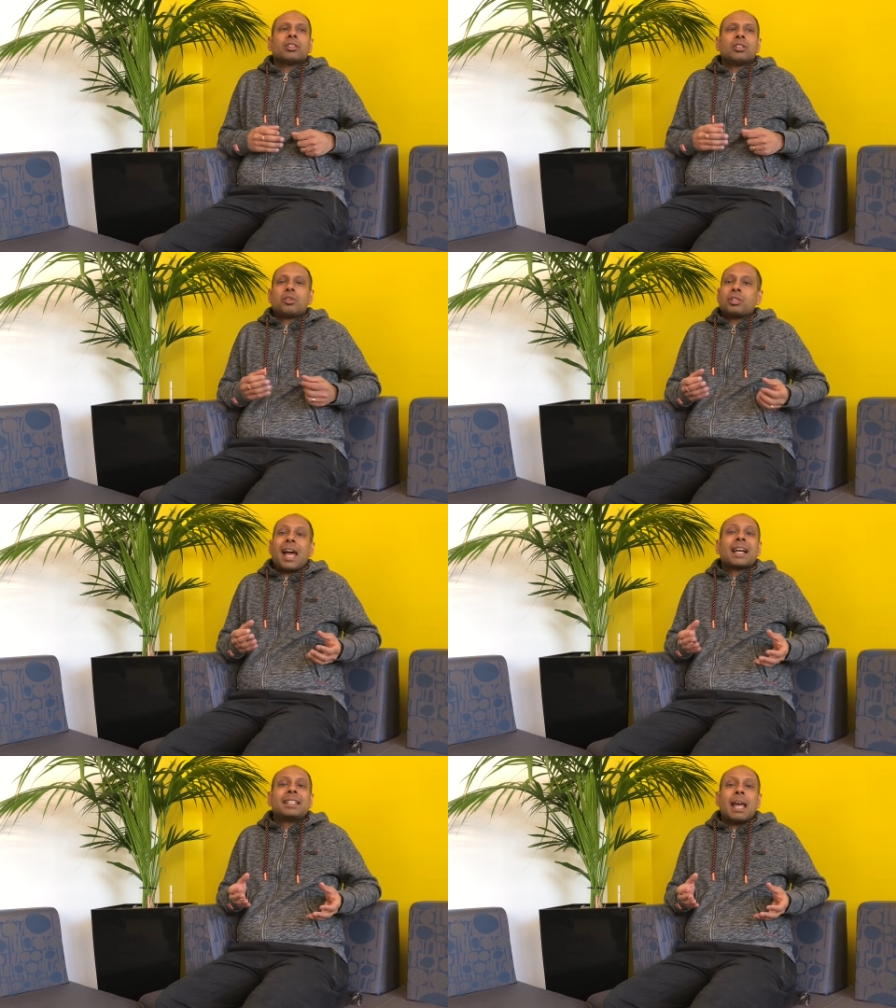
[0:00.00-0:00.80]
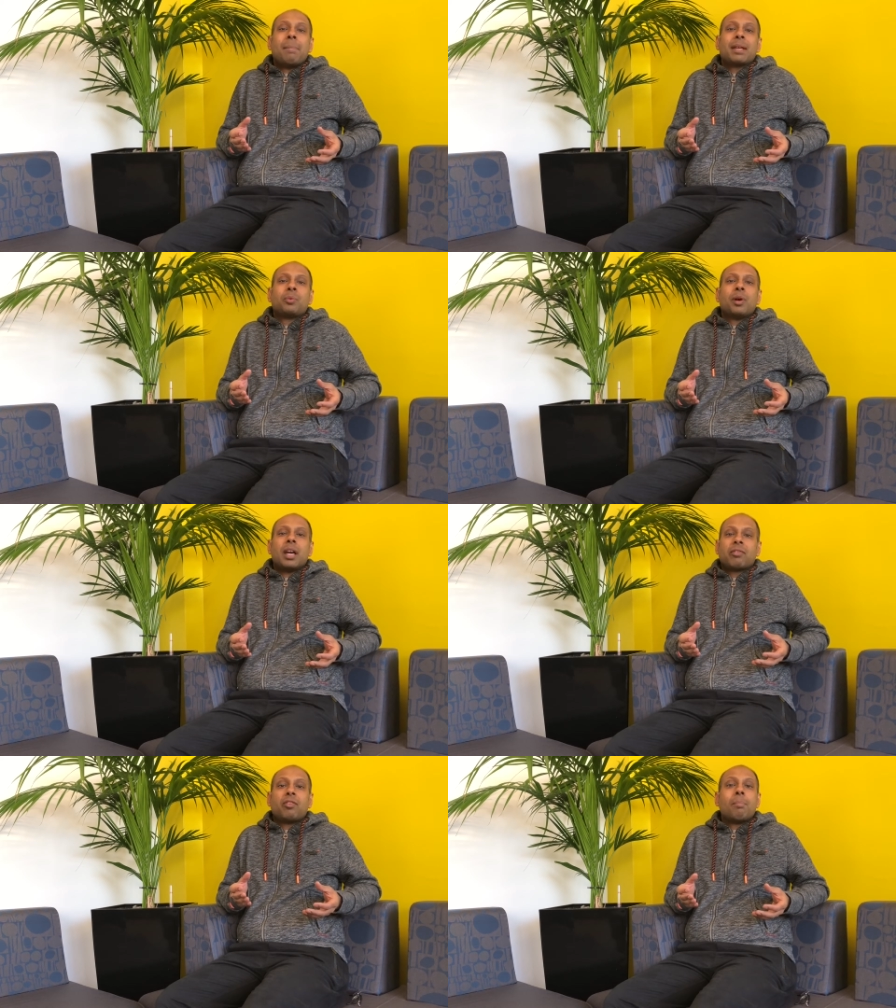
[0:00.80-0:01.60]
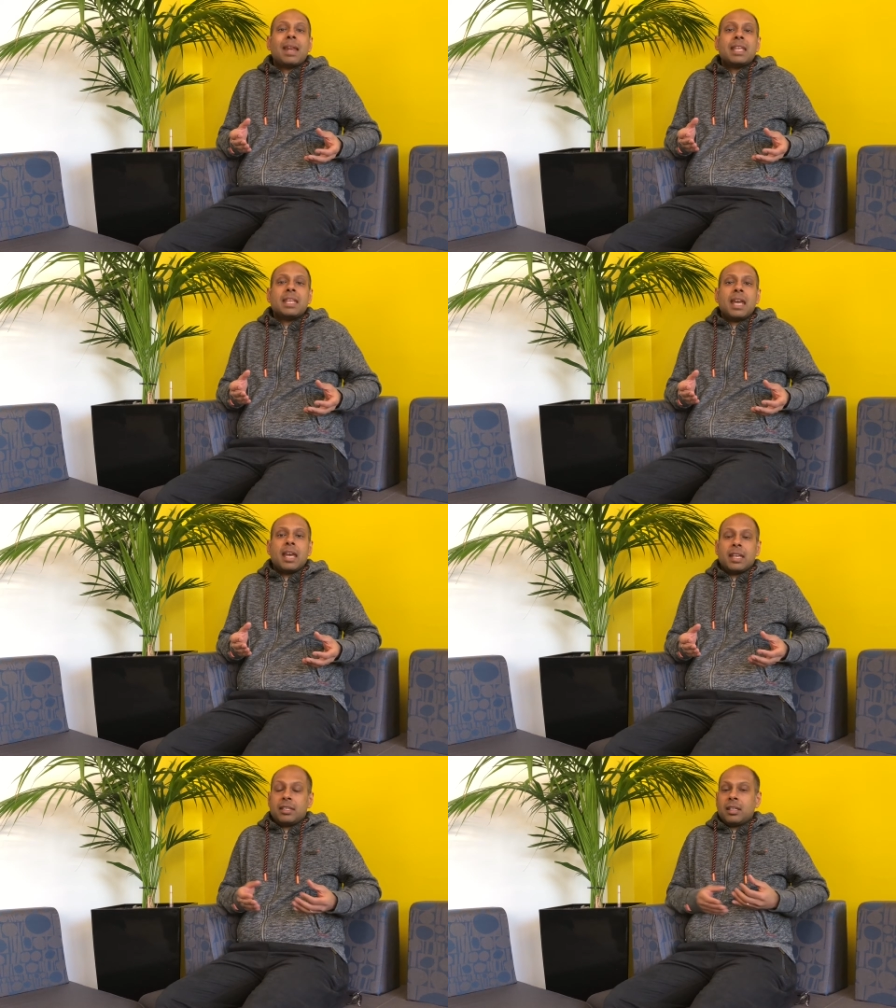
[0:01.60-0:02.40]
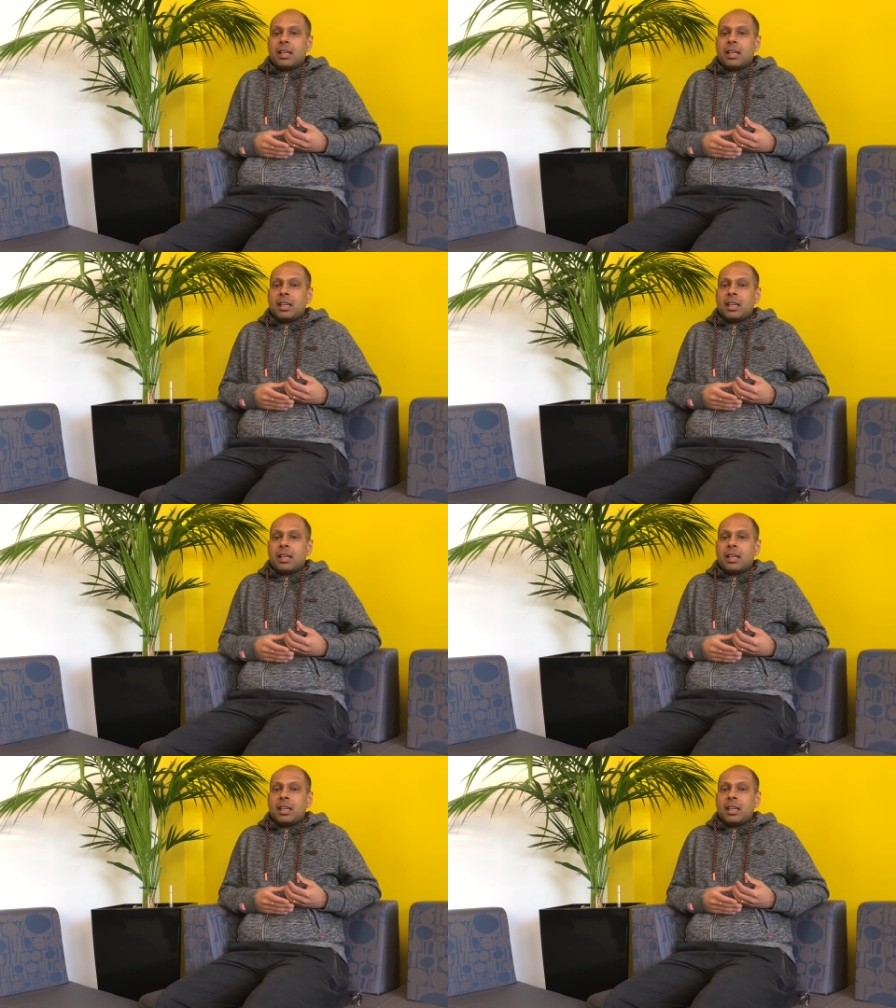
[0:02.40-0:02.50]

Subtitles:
you could say, academic work for many years.